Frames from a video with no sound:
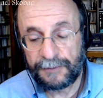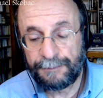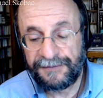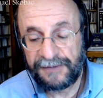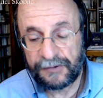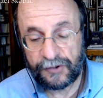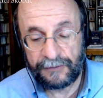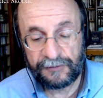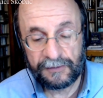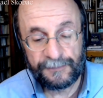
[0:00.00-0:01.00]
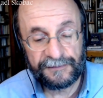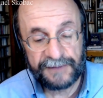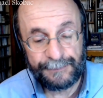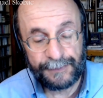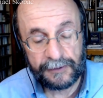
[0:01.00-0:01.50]
position in terms of
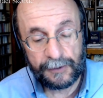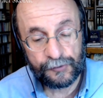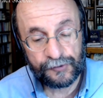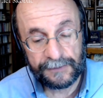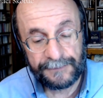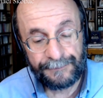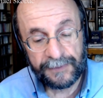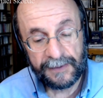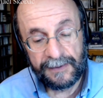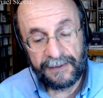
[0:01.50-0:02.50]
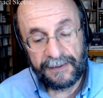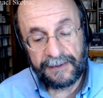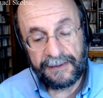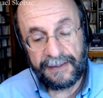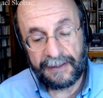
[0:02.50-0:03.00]
keeping kosher.
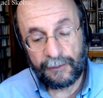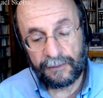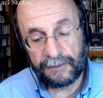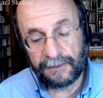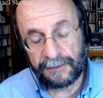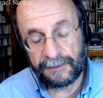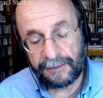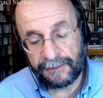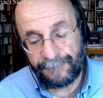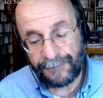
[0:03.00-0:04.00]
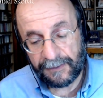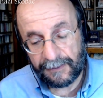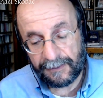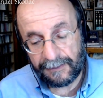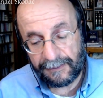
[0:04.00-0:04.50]
Now,
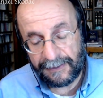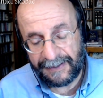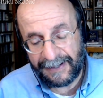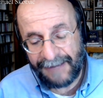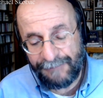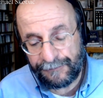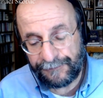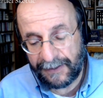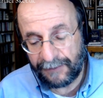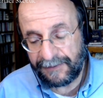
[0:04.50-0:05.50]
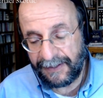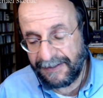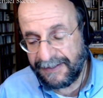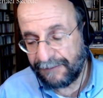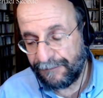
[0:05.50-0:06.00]
I haven't found
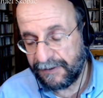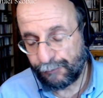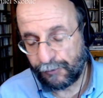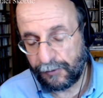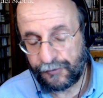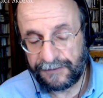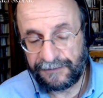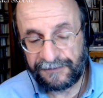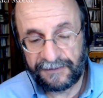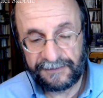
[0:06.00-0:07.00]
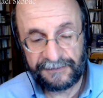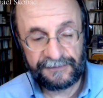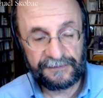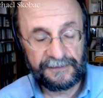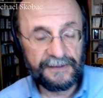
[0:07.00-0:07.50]
any of the approaches to
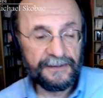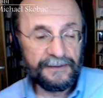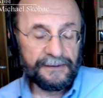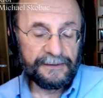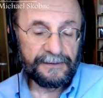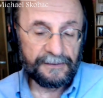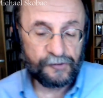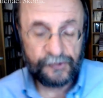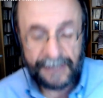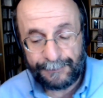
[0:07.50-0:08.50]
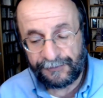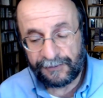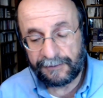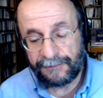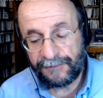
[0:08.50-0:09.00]
this
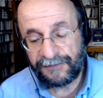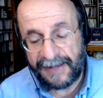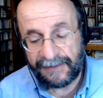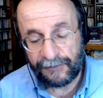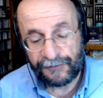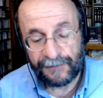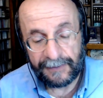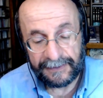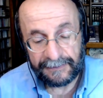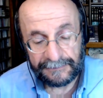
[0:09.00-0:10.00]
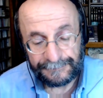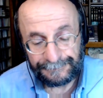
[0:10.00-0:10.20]
chapter satisfying,